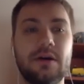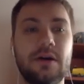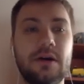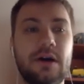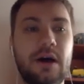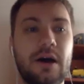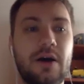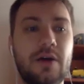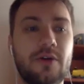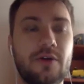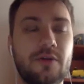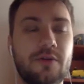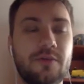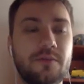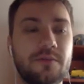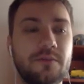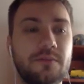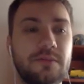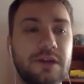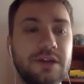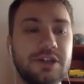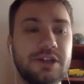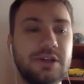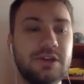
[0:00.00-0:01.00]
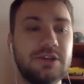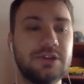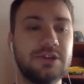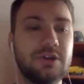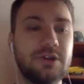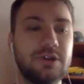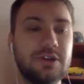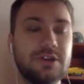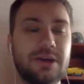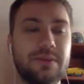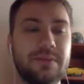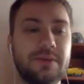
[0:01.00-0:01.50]
our machine,
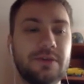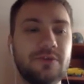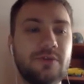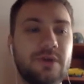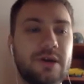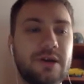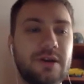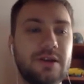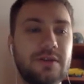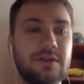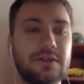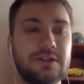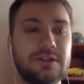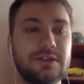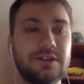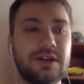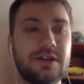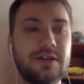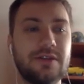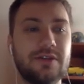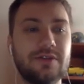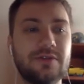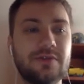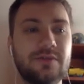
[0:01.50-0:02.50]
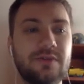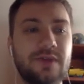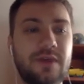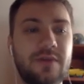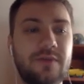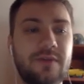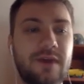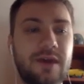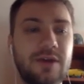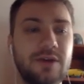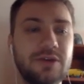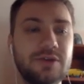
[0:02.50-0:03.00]
so it's up and running, the standard VM
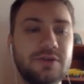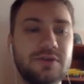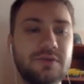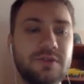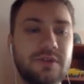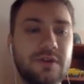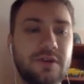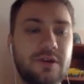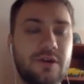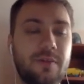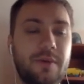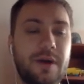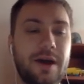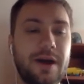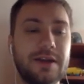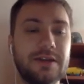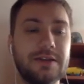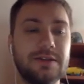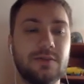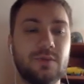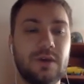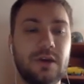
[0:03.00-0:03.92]
we are using with our Python.